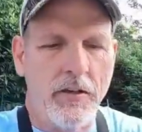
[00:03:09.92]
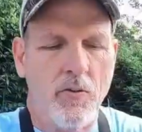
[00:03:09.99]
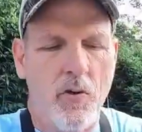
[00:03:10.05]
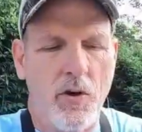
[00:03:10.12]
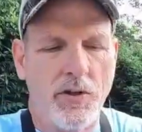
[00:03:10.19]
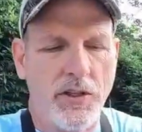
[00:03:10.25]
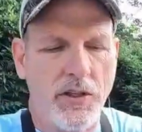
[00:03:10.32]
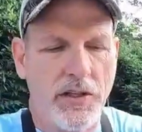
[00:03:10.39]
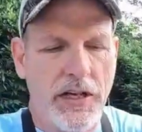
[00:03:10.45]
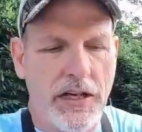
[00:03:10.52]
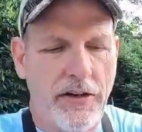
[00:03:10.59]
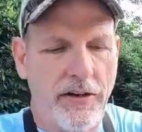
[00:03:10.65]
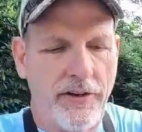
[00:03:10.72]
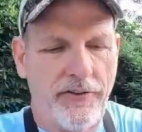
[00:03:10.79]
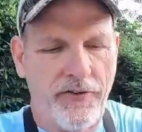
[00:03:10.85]
watching
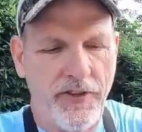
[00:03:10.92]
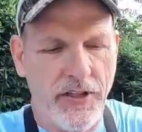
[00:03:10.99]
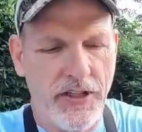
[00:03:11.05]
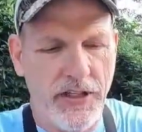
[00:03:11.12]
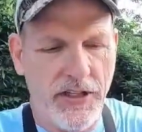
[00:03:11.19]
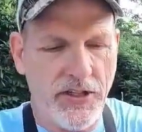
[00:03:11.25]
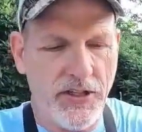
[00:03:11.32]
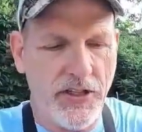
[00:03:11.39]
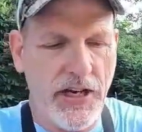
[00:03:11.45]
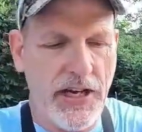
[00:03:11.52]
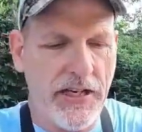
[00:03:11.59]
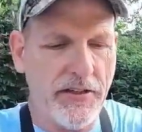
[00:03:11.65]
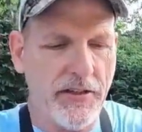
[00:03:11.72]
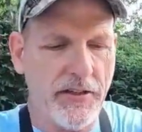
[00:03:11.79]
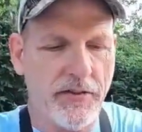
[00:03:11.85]
Gary fish, and I
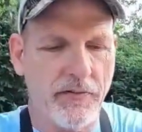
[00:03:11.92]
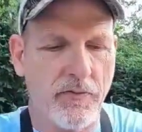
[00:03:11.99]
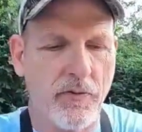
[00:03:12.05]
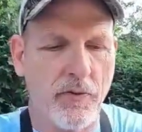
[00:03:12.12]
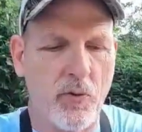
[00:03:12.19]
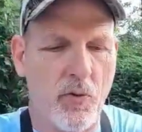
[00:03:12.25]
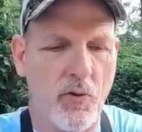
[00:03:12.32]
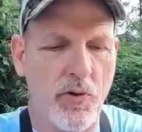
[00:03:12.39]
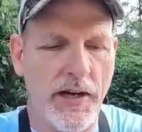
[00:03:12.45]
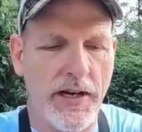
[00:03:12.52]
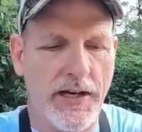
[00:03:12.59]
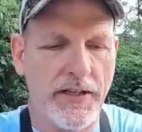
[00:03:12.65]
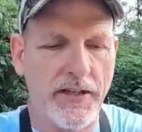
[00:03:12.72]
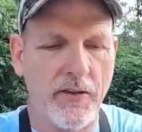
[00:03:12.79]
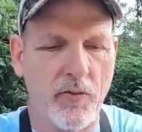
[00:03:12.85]
had this lure
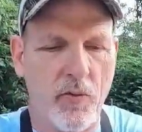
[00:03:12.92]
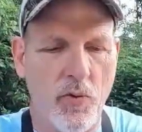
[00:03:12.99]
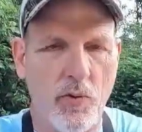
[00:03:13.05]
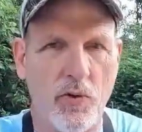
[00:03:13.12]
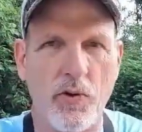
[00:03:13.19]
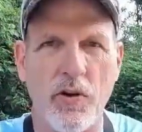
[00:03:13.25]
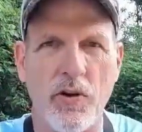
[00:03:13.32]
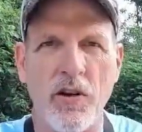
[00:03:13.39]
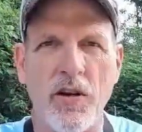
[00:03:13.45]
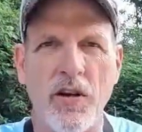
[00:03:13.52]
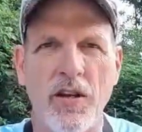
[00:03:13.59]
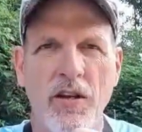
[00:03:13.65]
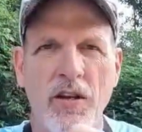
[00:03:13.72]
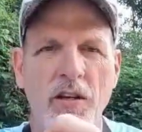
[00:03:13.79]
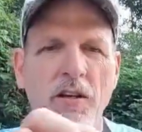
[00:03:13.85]
hanging in the water.
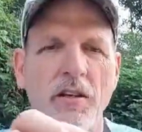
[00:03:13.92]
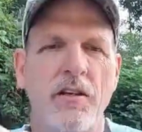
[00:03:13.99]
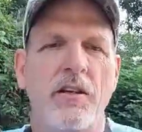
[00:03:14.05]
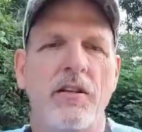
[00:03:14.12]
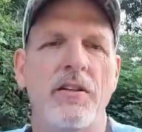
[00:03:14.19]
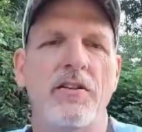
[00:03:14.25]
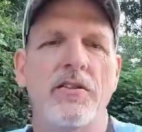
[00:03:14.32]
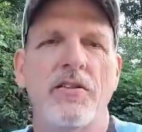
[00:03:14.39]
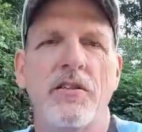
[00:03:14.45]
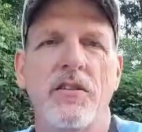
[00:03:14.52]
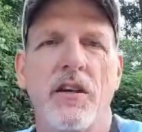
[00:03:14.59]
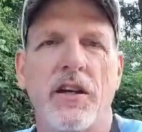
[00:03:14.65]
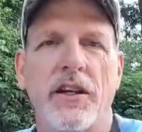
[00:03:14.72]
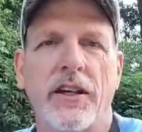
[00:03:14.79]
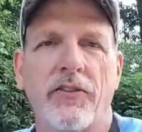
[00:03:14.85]
This
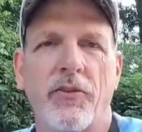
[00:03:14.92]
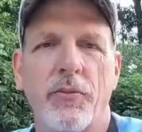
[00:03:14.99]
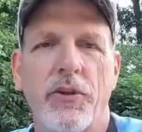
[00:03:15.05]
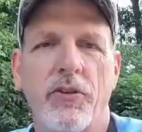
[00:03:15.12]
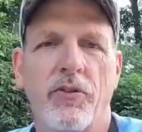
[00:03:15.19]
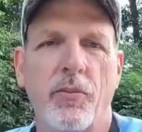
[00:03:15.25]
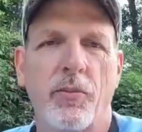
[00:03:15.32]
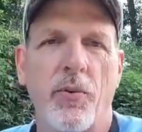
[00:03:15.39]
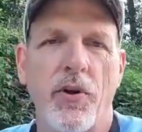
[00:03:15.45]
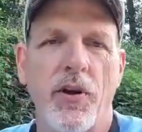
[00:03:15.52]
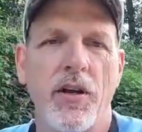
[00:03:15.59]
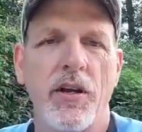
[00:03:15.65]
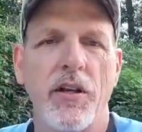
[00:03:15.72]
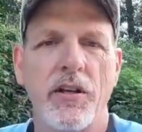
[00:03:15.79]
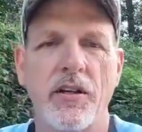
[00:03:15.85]
nugget from
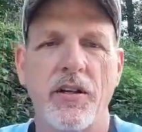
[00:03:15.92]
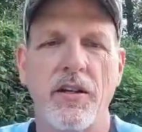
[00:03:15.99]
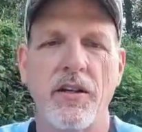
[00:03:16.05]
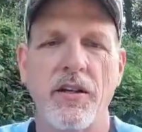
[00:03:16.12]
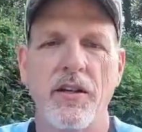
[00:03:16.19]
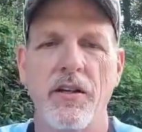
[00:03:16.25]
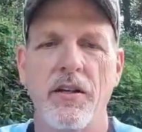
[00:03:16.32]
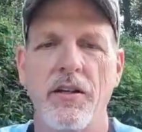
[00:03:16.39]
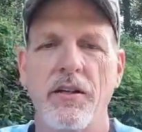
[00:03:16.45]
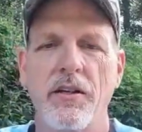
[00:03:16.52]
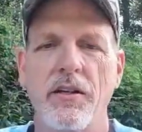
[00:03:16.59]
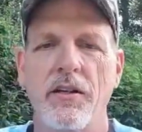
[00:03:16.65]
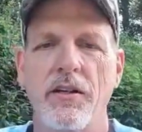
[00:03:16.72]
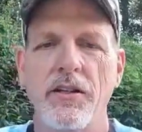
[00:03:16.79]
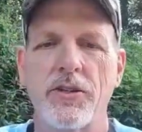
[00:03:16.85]
Hildebrandt.
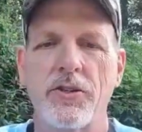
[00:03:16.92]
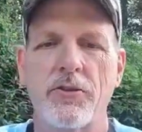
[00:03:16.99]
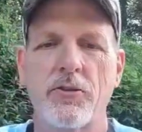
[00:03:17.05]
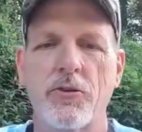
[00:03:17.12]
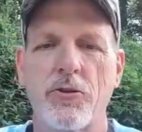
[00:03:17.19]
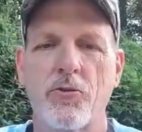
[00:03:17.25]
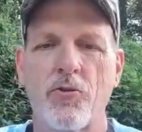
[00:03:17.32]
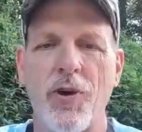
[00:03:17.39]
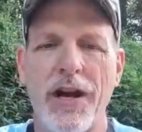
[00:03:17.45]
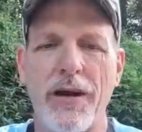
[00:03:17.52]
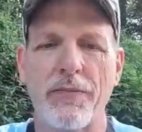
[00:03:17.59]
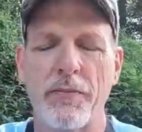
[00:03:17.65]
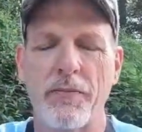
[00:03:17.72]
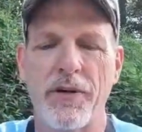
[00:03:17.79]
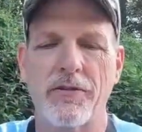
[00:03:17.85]
This
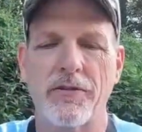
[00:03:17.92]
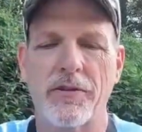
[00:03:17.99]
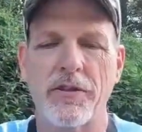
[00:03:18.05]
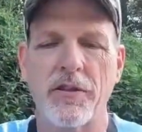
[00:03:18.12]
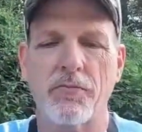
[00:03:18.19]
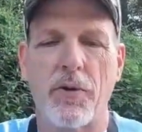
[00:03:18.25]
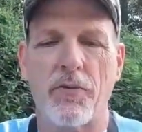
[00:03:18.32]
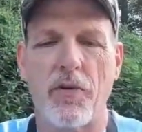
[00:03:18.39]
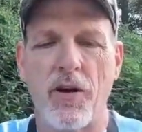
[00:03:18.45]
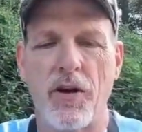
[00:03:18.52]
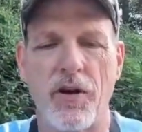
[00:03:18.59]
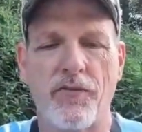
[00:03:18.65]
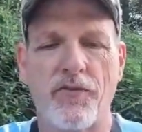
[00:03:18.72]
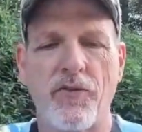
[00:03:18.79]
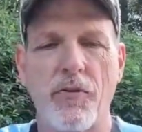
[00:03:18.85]
crappy bot took my
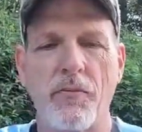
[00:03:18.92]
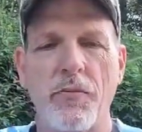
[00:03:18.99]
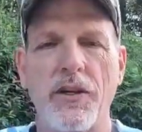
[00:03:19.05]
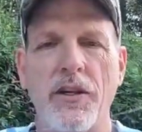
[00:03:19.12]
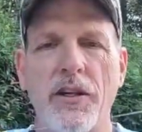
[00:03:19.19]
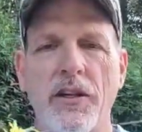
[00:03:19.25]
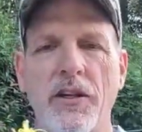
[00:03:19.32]
rod from me.